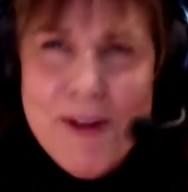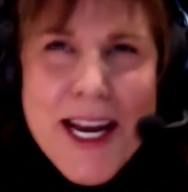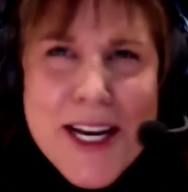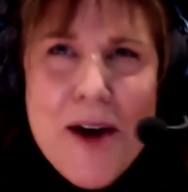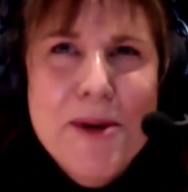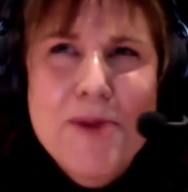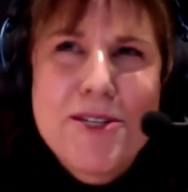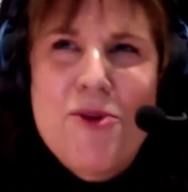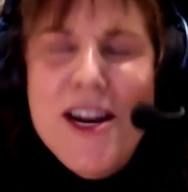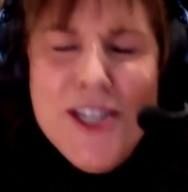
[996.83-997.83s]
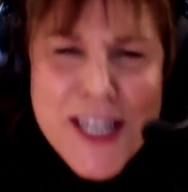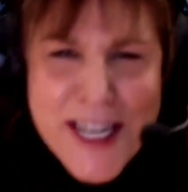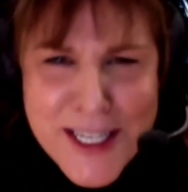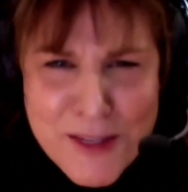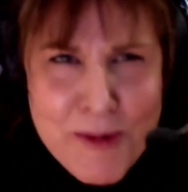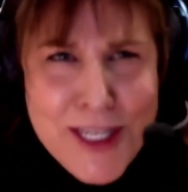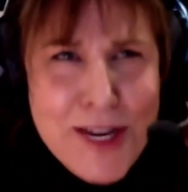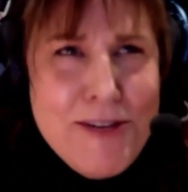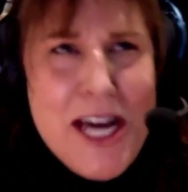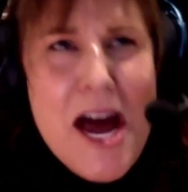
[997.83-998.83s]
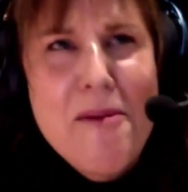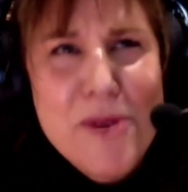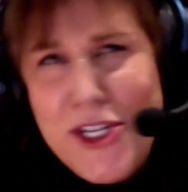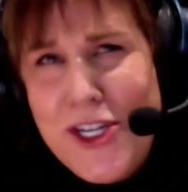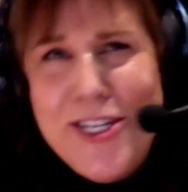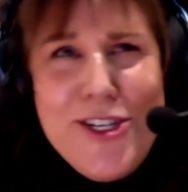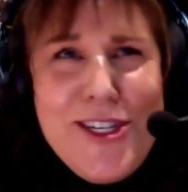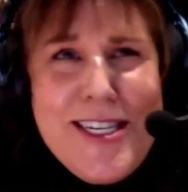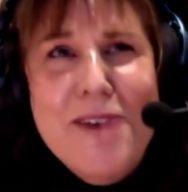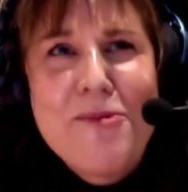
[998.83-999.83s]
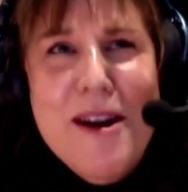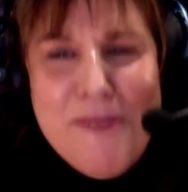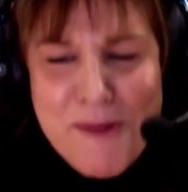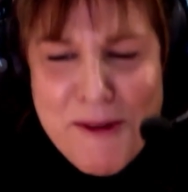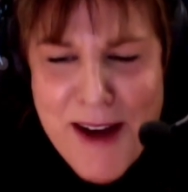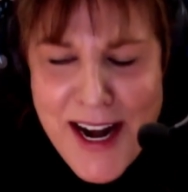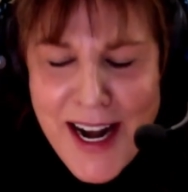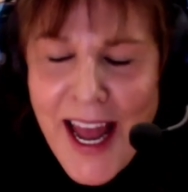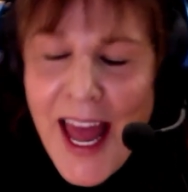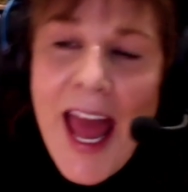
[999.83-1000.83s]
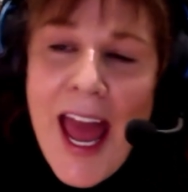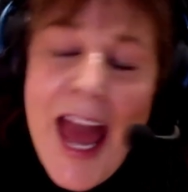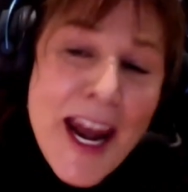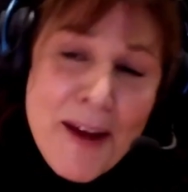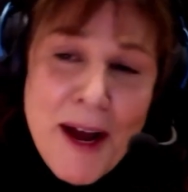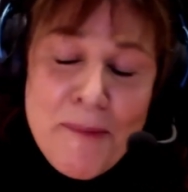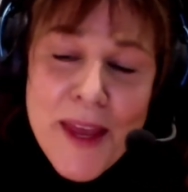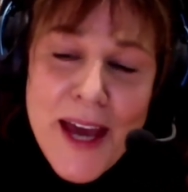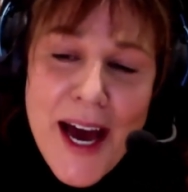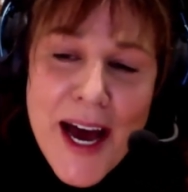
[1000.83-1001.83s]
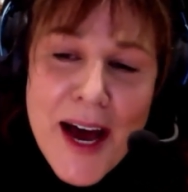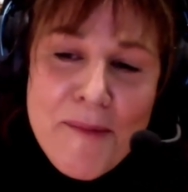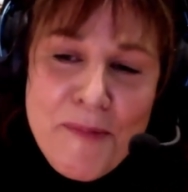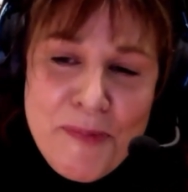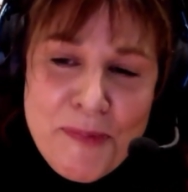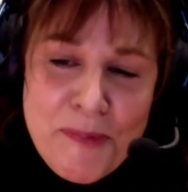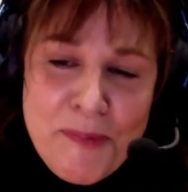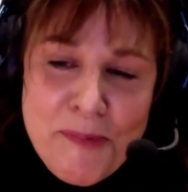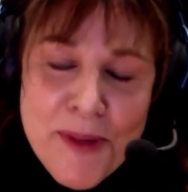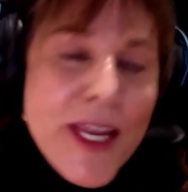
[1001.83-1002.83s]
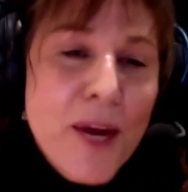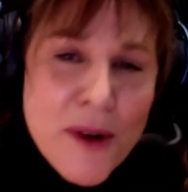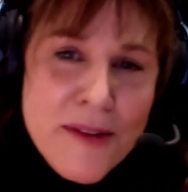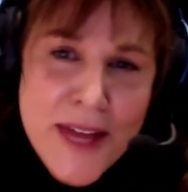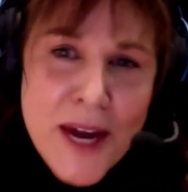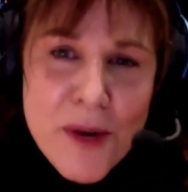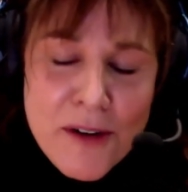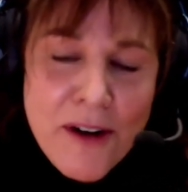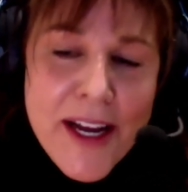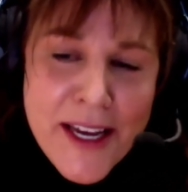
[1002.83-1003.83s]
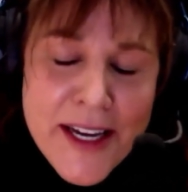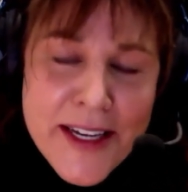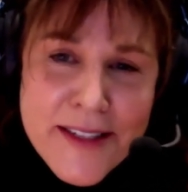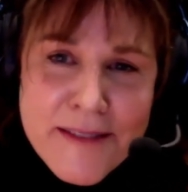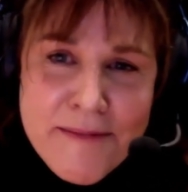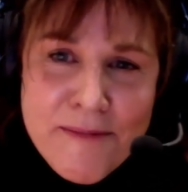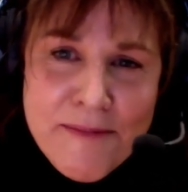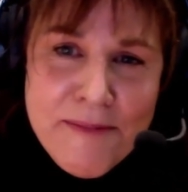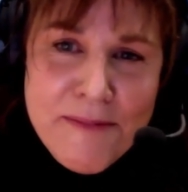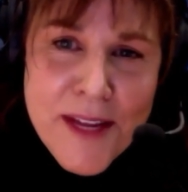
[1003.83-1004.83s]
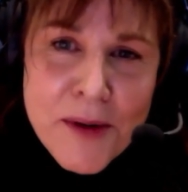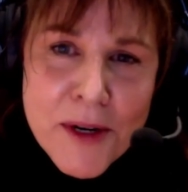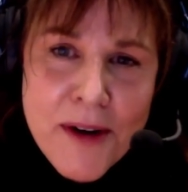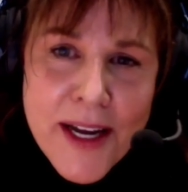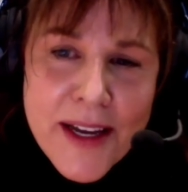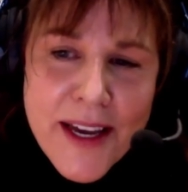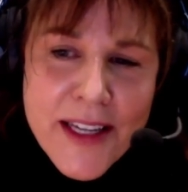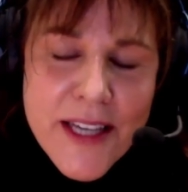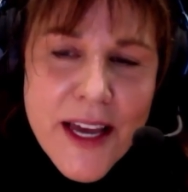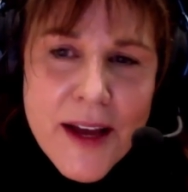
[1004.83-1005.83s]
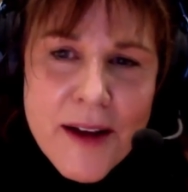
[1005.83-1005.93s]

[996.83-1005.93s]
were like, nobody was watching us. We were so dumb. We should have just done whatever we wanted. Anyway, but they were great kids. They were great kids.